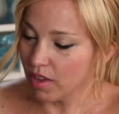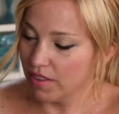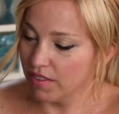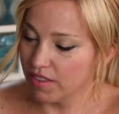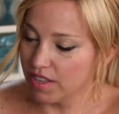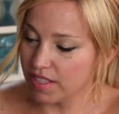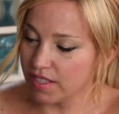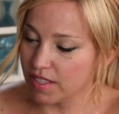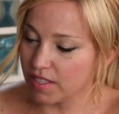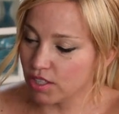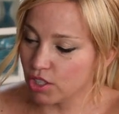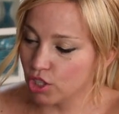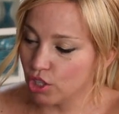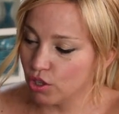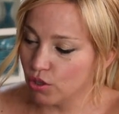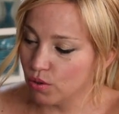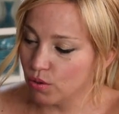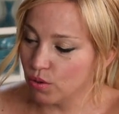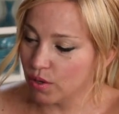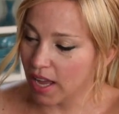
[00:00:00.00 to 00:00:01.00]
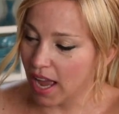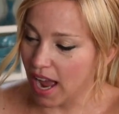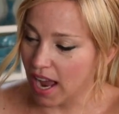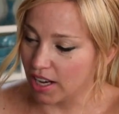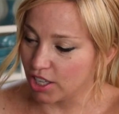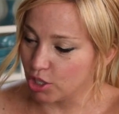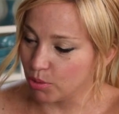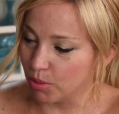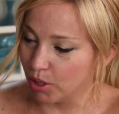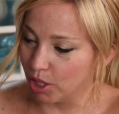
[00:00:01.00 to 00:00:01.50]
This is 2
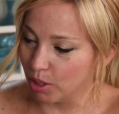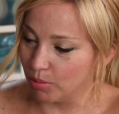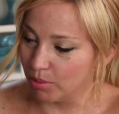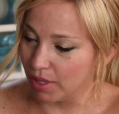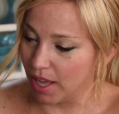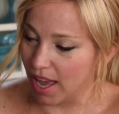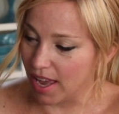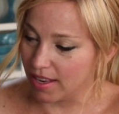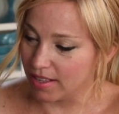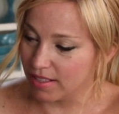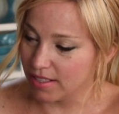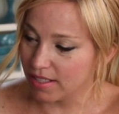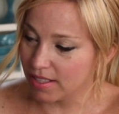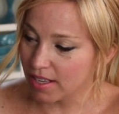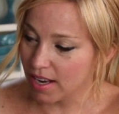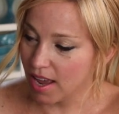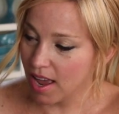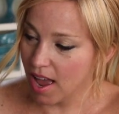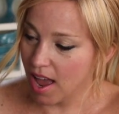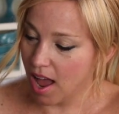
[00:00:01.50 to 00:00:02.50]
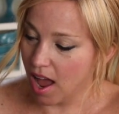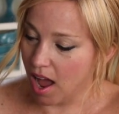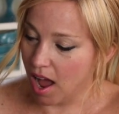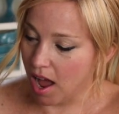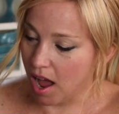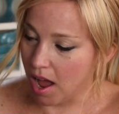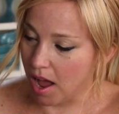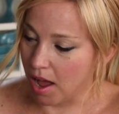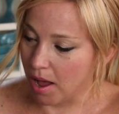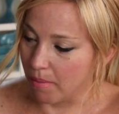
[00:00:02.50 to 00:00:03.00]
Cashmere Blend
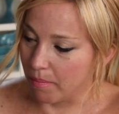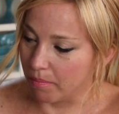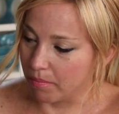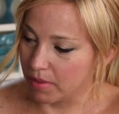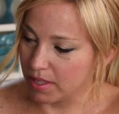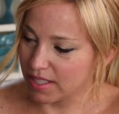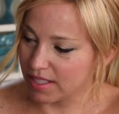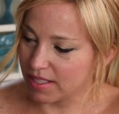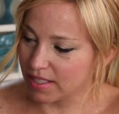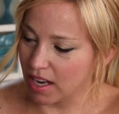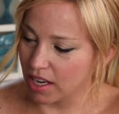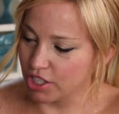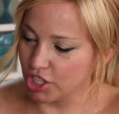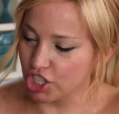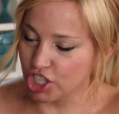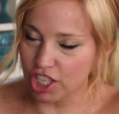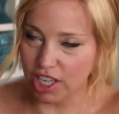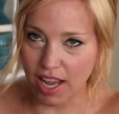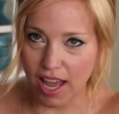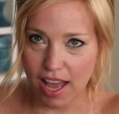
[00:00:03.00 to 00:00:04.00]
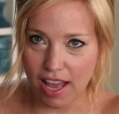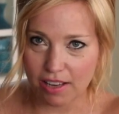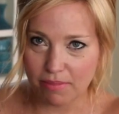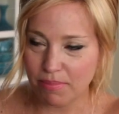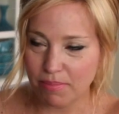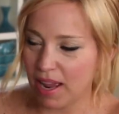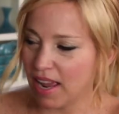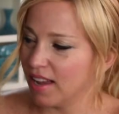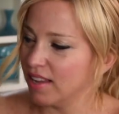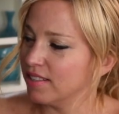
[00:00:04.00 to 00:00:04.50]
scunchy
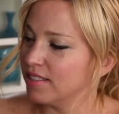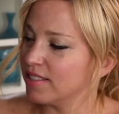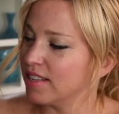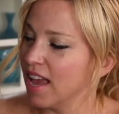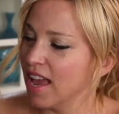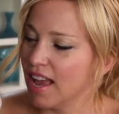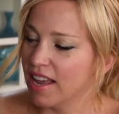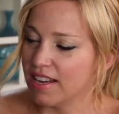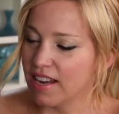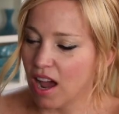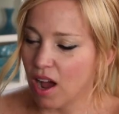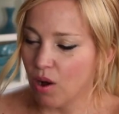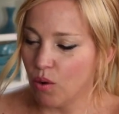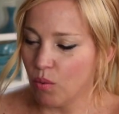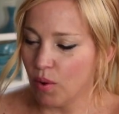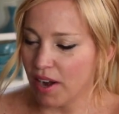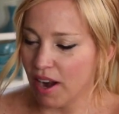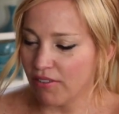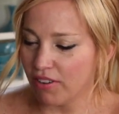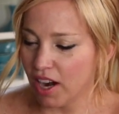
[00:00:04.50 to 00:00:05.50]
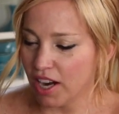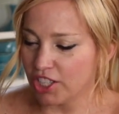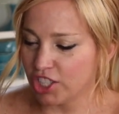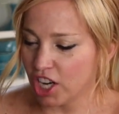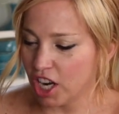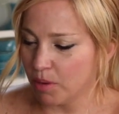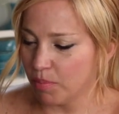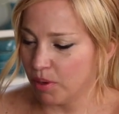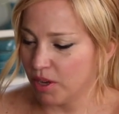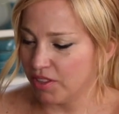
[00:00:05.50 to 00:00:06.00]
headbands. Now, whenever I
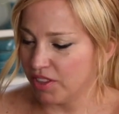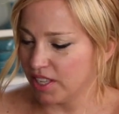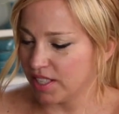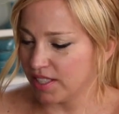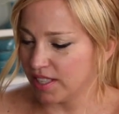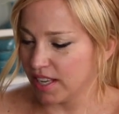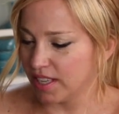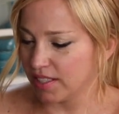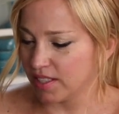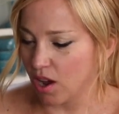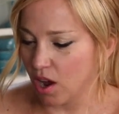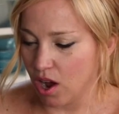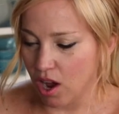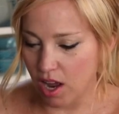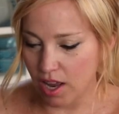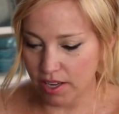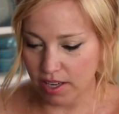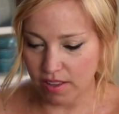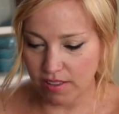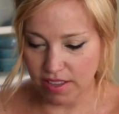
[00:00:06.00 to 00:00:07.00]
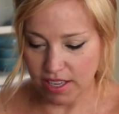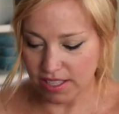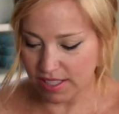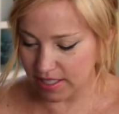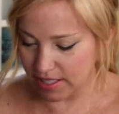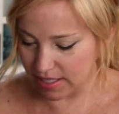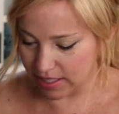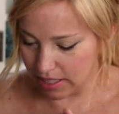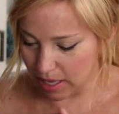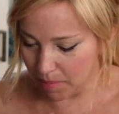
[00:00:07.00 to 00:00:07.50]
try to put these things on, they
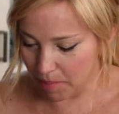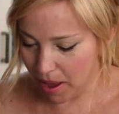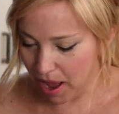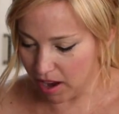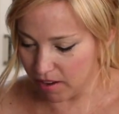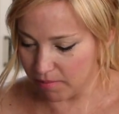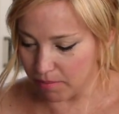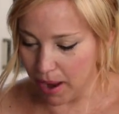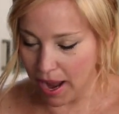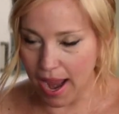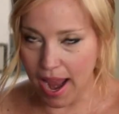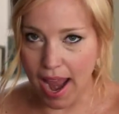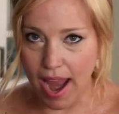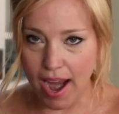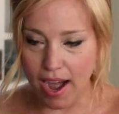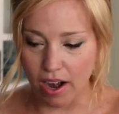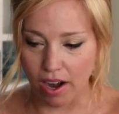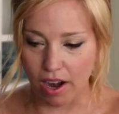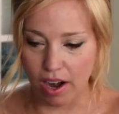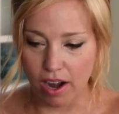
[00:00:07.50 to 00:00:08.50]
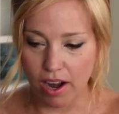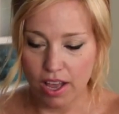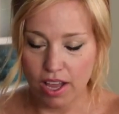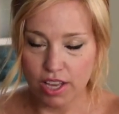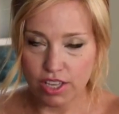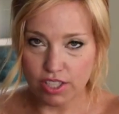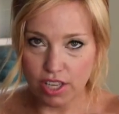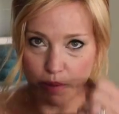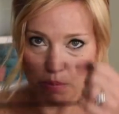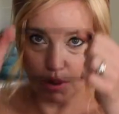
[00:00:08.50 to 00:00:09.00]
slip out of my hair.
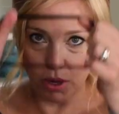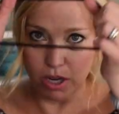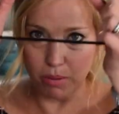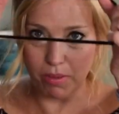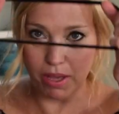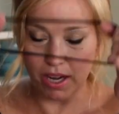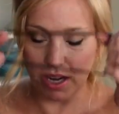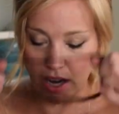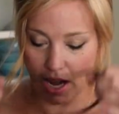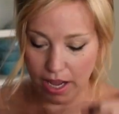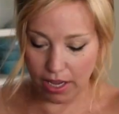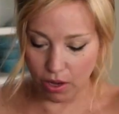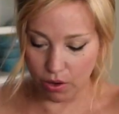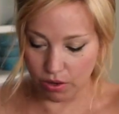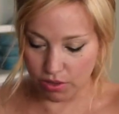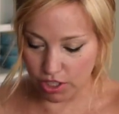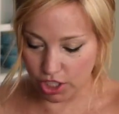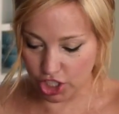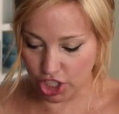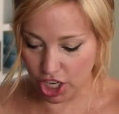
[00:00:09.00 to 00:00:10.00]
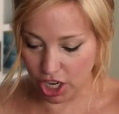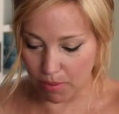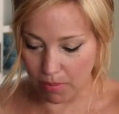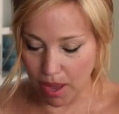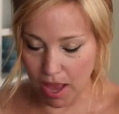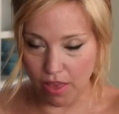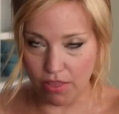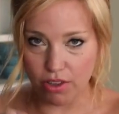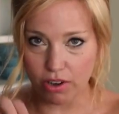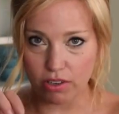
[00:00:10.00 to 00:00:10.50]
So I put them in and I go to the
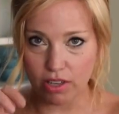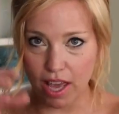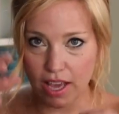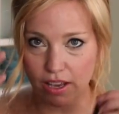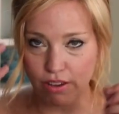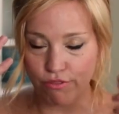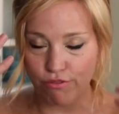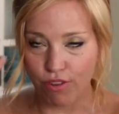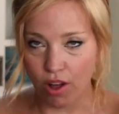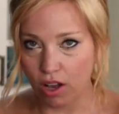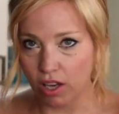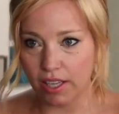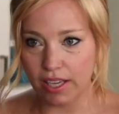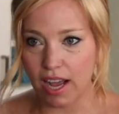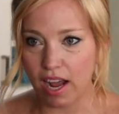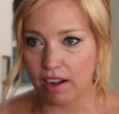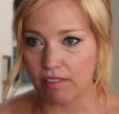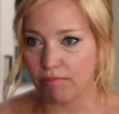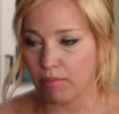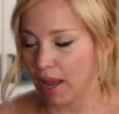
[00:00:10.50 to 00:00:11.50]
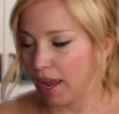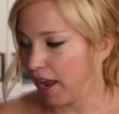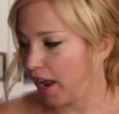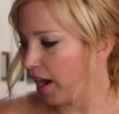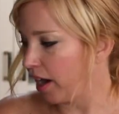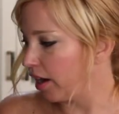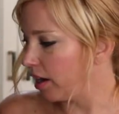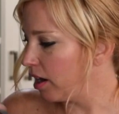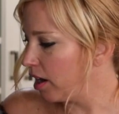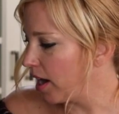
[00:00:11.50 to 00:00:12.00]
gym and they're like falling out of my
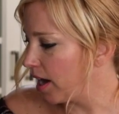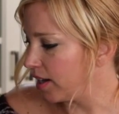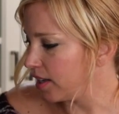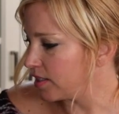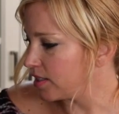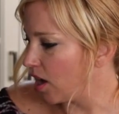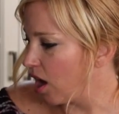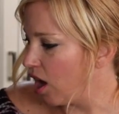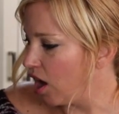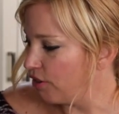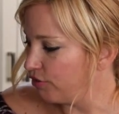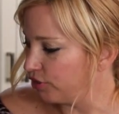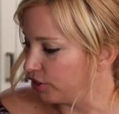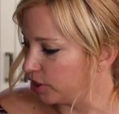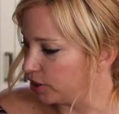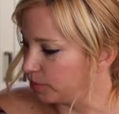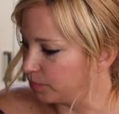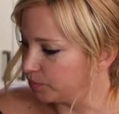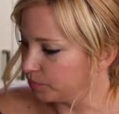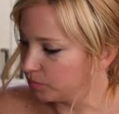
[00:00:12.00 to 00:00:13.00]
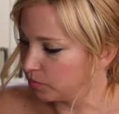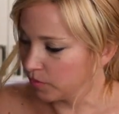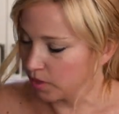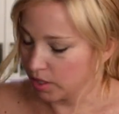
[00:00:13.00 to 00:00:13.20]
hair and it's awful.